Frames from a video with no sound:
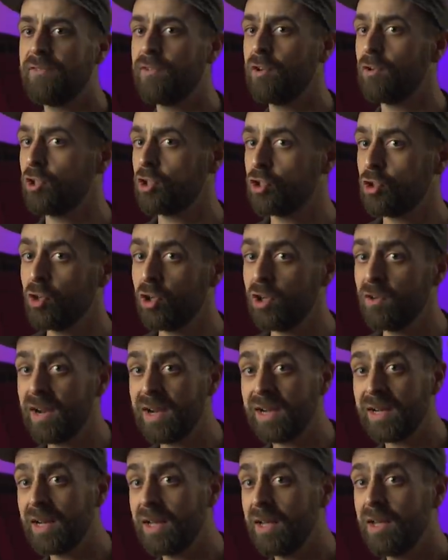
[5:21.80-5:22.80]
you're a taller
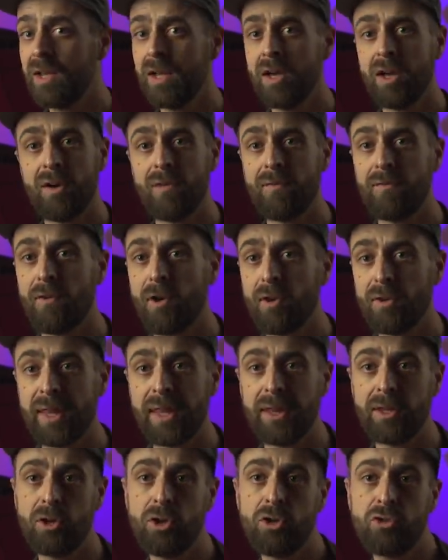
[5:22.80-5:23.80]
angler and find
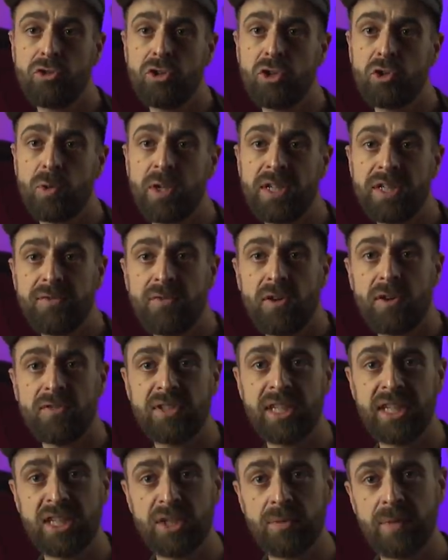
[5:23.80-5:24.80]
that the 125
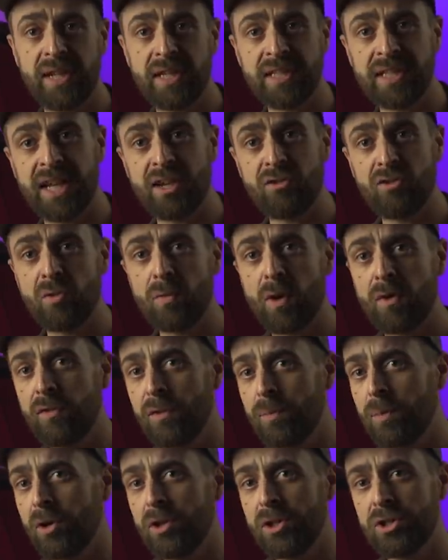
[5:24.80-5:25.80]
centimetres headroom
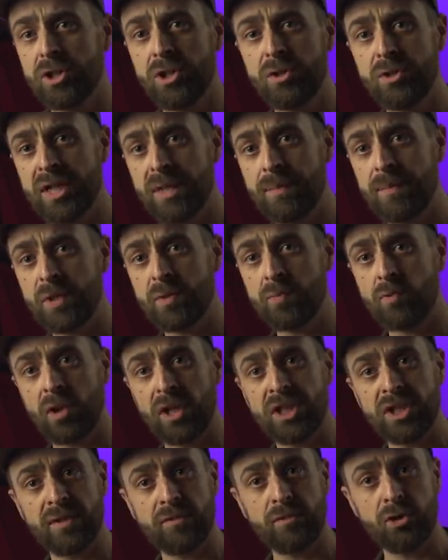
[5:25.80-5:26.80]
offered by the two Tempest
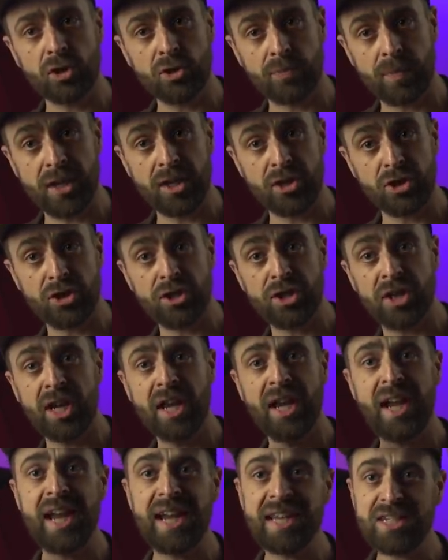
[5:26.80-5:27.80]
bodies I've just mentioned
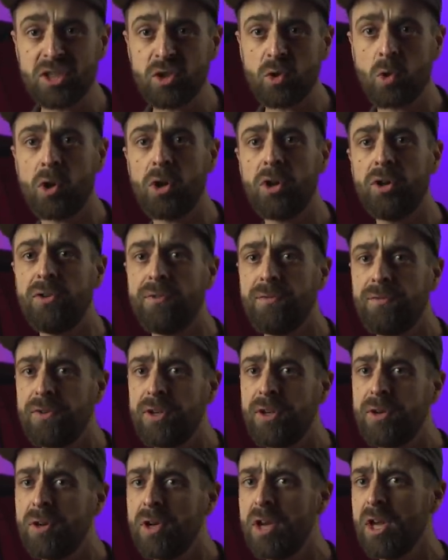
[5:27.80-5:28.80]
isn't quite enough for
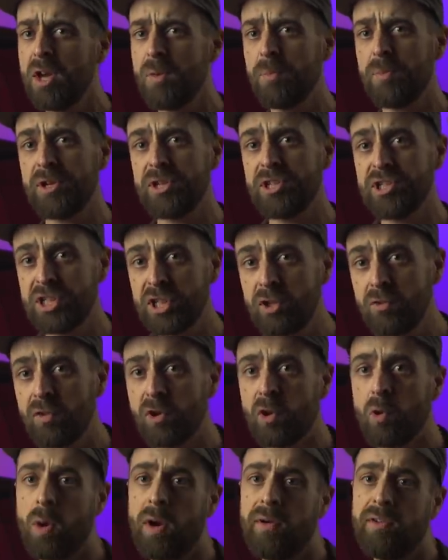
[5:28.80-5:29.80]
you, but you still
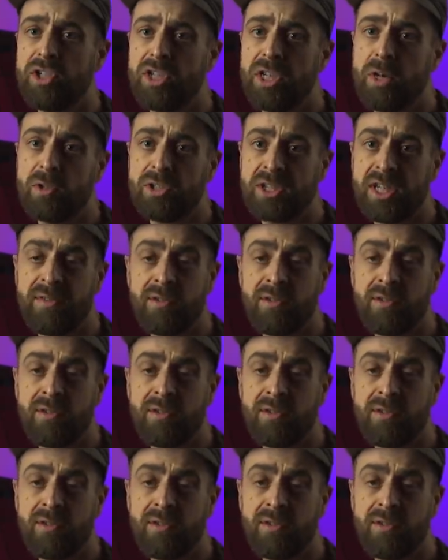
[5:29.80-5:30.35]
require a shelter to